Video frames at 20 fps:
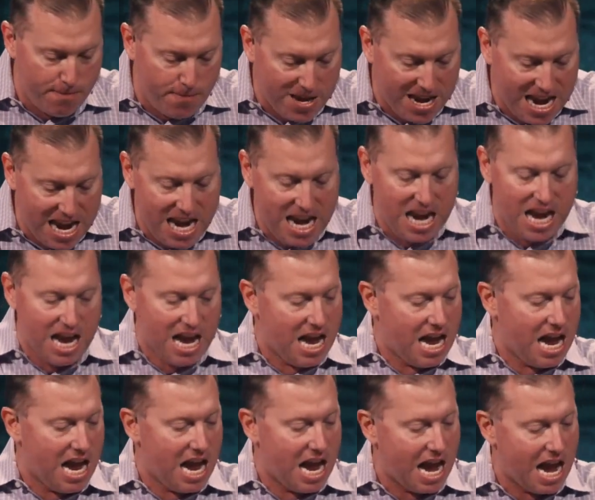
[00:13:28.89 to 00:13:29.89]
be
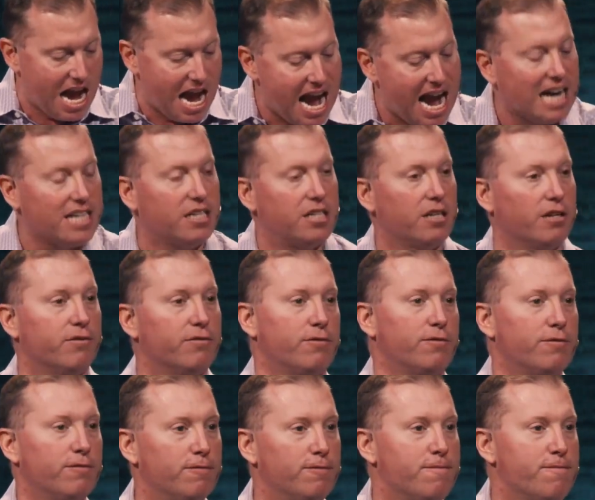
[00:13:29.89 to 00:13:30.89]

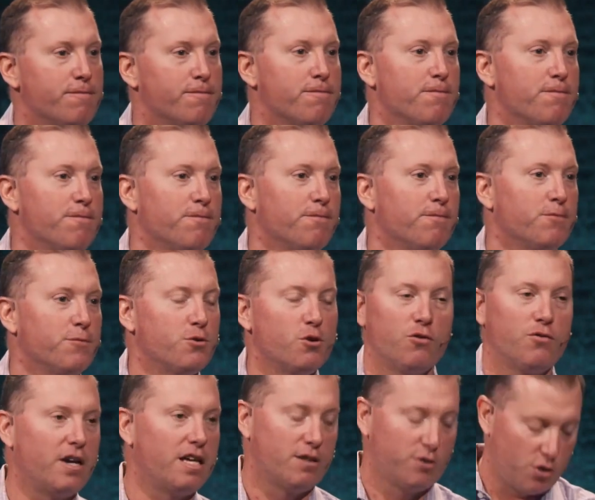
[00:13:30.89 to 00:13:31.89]
active.
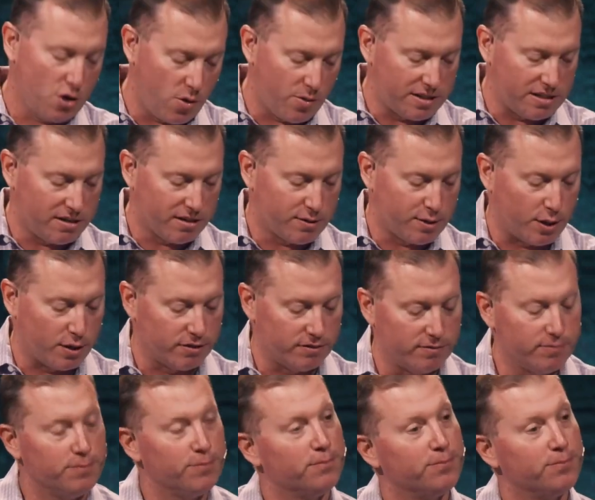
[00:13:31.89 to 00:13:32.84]
True faith is always like that.